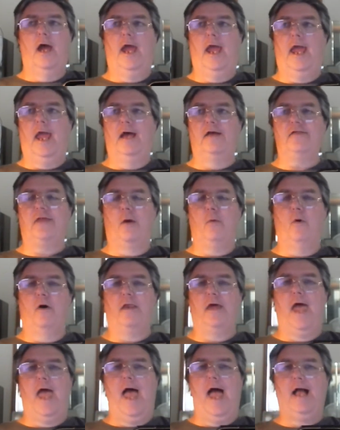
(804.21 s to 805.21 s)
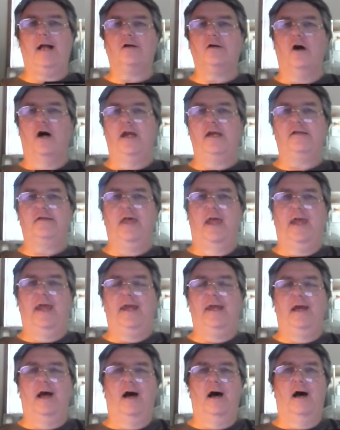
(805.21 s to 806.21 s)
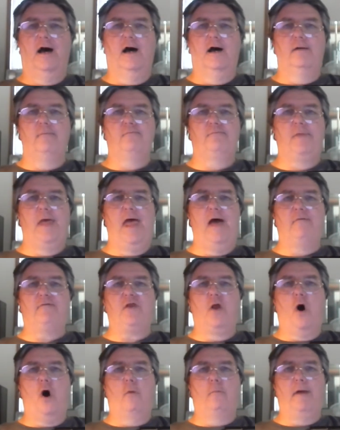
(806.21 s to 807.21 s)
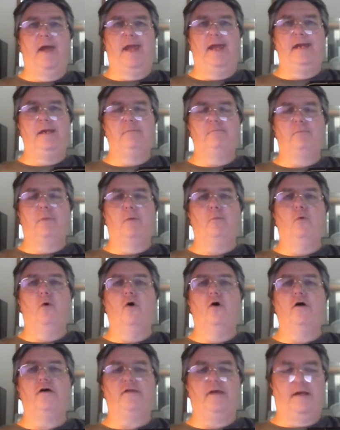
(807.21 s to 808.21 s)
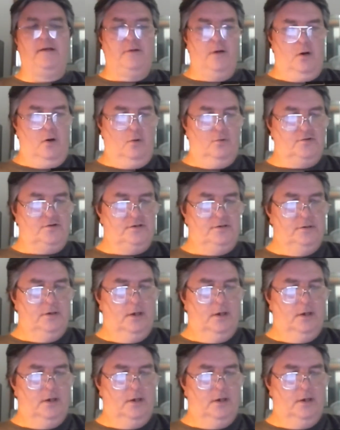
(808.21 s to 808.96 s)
and they want to act like they uh, have it all made, but really they don't.